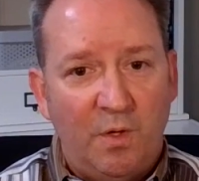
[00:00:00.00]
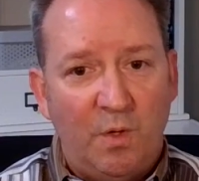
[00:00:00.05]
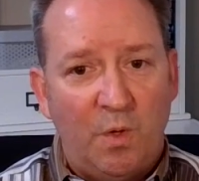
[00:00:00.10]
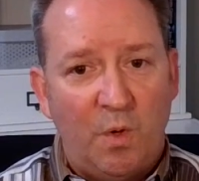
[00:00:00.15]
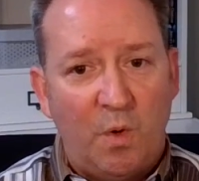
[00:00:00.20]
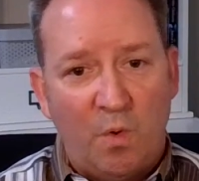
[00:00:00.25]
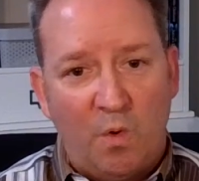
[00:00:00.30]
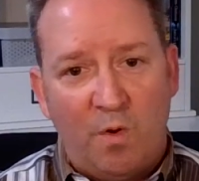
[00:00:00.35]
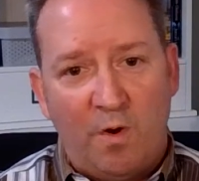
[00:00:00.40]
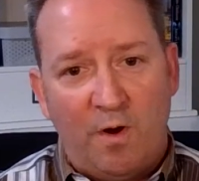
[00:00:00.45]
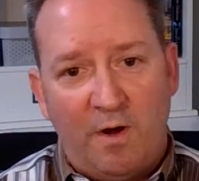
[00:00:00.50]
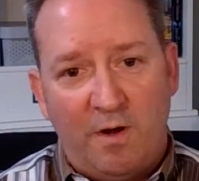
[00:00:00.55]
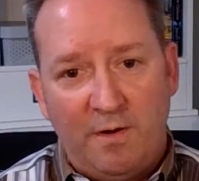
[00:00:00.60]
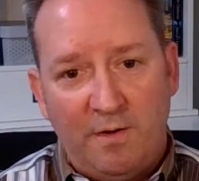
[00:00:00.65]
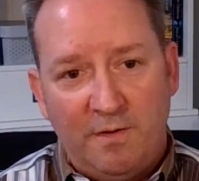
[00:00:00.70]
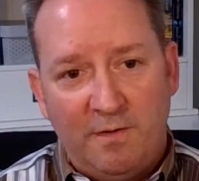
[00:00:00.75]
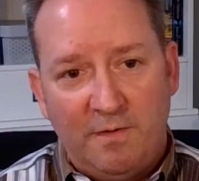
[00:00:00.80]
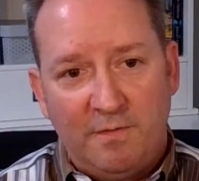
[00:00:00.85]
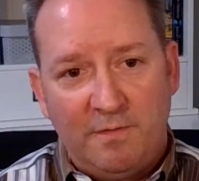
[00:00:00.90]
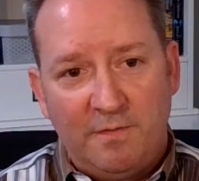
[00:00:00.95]
or
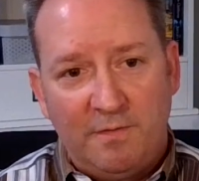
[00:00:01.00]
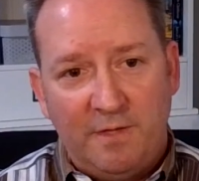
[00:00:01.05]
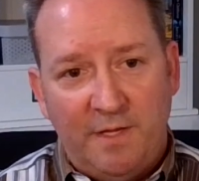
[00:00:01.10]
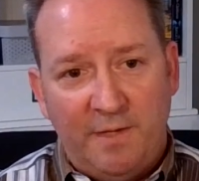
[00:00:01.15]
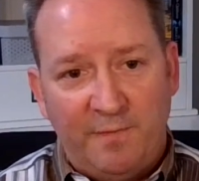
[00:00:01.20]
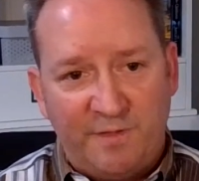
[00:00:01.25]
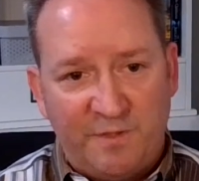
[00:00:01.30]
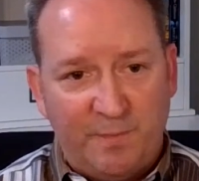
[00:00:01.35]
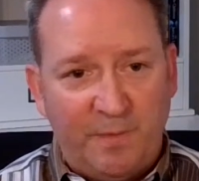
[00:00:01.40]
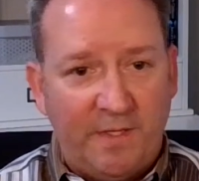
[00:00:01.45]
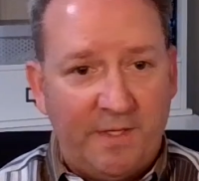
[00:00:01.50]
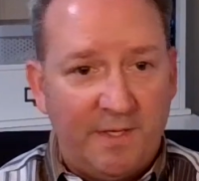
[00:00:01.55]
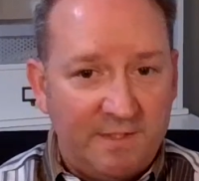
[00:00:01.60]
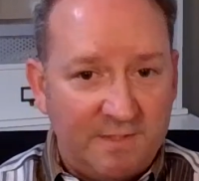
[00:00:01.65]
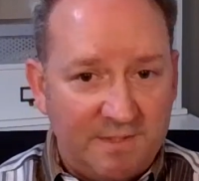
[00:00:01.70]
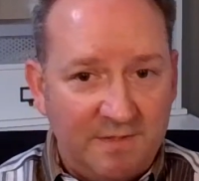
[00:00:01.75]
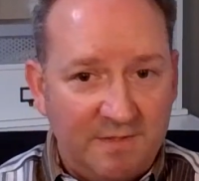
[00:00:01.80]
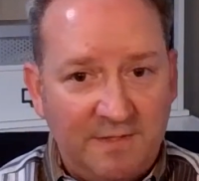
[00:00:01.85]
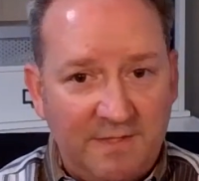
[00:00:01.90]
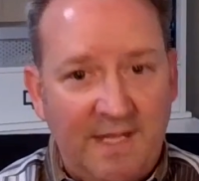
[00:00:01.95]
it's
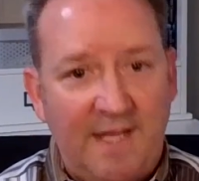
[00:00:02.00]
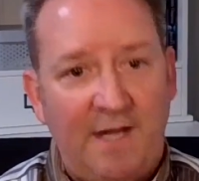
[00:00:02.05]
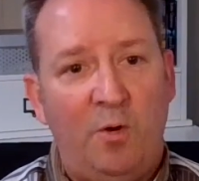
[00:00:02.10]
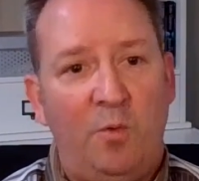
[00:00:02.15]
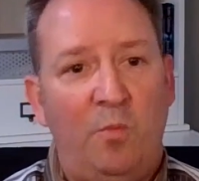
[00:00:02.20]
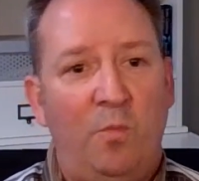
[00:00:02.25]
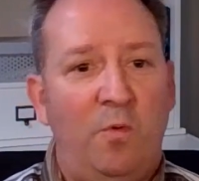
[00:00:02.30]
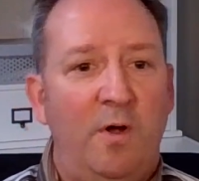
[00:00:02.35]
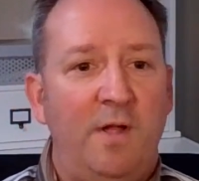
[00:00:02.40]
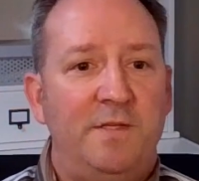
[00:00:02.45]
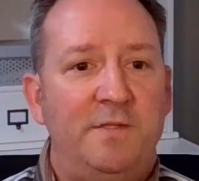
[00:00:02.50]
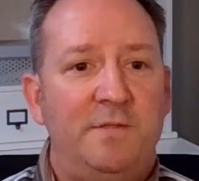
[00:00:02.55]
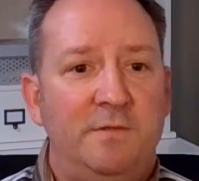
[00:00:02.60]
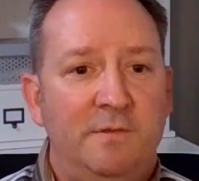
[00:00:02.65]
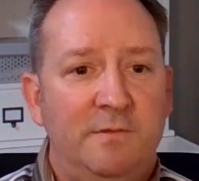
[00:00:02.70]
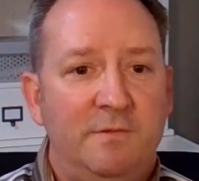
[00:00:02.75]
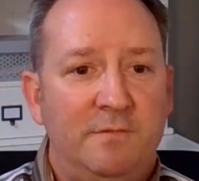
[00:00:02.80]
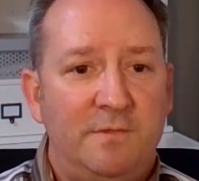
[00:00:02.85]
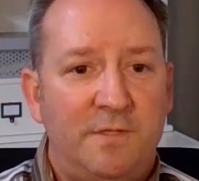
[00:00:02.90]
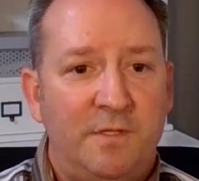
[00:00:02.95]
because they don't want
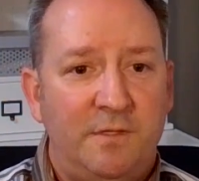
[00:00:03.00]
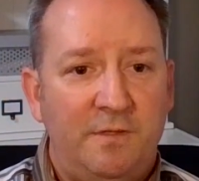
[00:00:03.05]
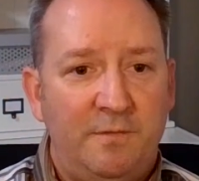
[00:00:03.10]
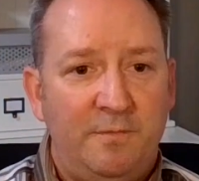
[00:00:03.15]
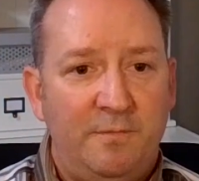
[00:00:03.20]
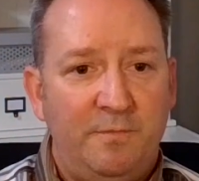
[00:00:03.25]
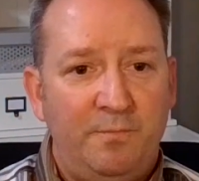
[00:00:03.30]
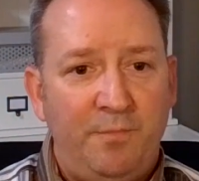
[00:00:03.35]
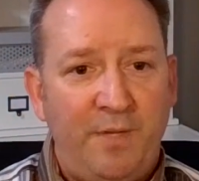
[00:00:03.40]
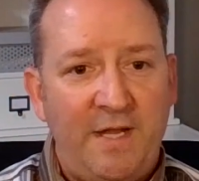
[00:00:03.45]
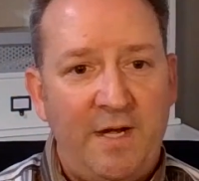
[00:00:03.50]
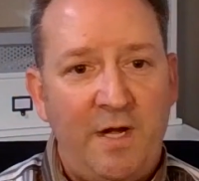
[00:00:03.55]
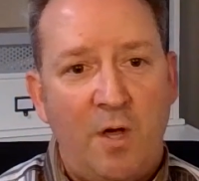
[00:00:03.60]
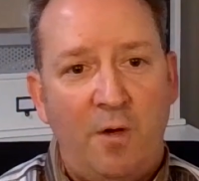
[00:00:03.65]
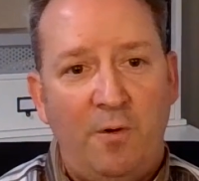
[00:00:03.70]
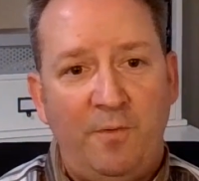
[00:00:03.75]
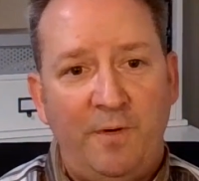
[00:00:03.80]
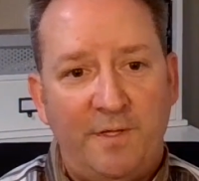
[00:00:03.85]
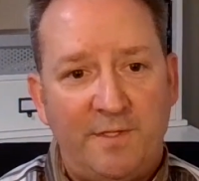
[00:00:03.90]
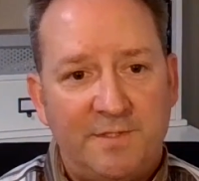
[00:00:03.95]
to be
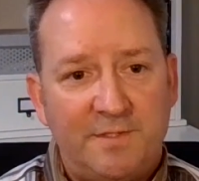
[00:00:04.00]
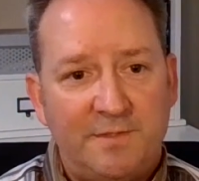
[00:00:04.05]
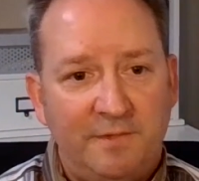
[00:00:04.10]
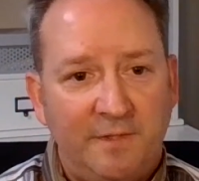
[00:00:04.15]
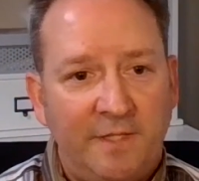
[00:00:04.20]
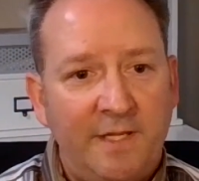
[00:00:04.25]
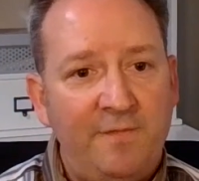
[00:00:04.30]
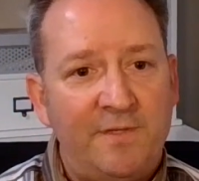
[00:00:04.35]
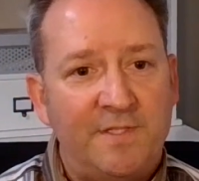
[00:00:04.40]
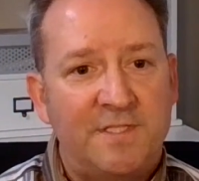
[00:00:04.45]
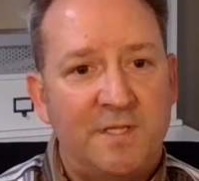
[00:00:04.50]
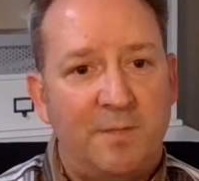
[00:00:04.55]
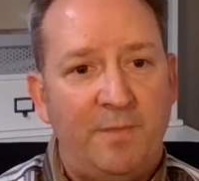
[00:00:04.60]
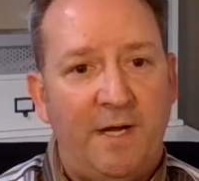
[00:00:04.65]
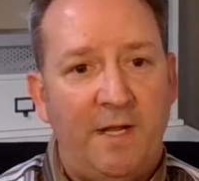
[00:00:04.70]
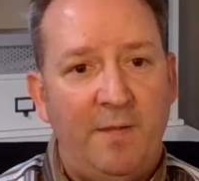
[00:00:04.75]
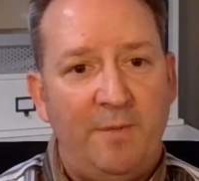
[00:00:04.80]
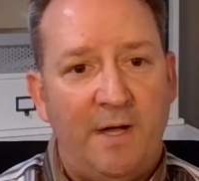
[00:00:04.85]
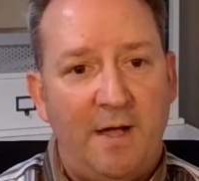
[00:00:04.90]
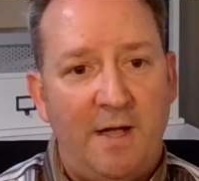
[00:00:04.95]
known as leaving
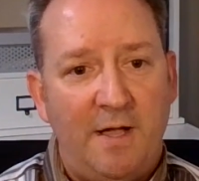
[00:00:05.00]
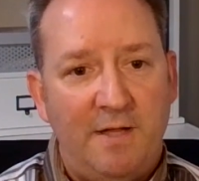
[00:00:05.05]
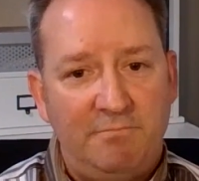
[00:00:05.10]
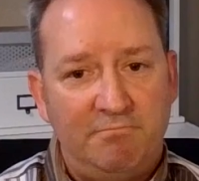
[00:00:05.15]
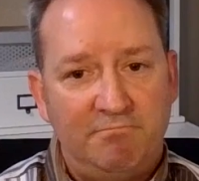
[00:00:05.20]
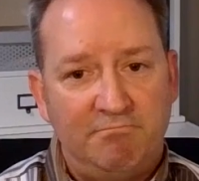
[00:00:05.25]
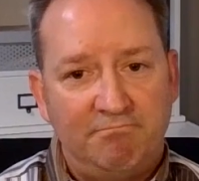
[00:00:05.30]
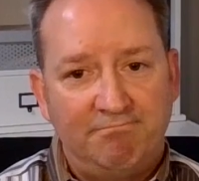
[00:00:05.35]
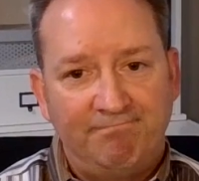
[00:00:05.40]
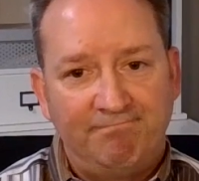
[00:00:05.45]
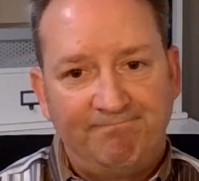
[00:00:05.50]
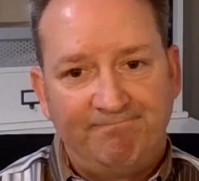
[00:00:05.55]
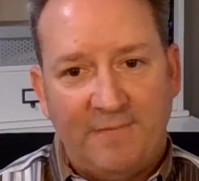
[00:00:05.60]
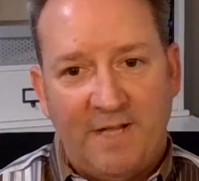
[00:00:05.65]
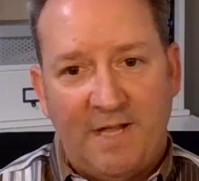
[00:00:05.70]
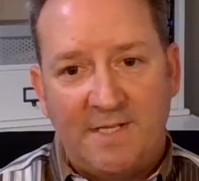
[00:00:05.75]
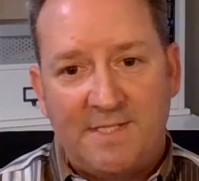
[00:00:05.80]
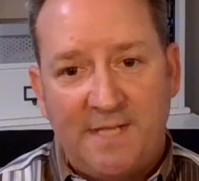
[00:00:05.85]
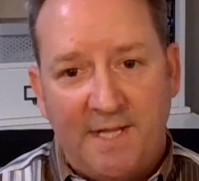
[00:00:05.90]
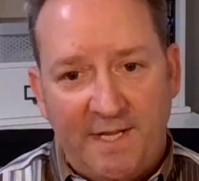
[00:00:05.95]
somebody behind.
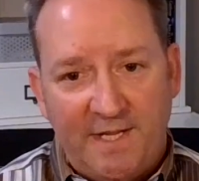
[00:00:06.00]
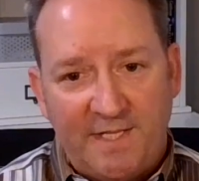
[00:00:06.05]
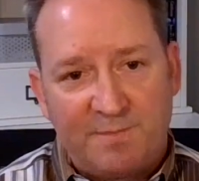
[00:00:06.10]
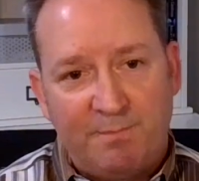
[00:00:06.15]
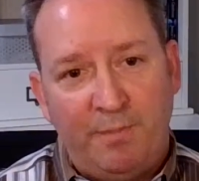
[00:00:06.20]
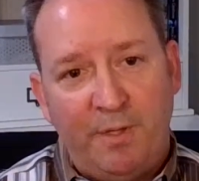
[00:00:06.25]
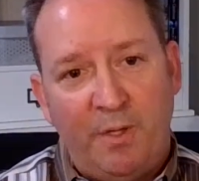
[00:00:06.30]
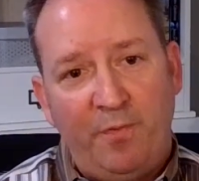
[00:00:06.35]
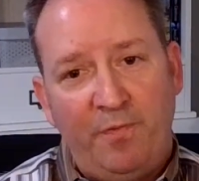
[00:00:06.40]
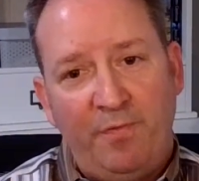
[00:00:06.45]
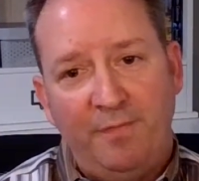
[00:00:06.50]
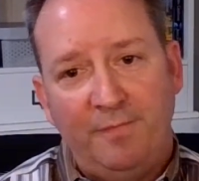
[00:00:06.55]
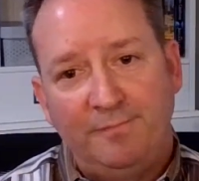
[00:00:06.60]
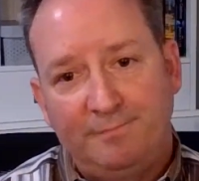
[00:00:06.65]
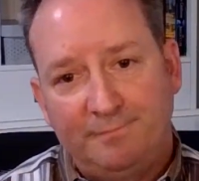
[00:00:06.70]
I tell you, it's both.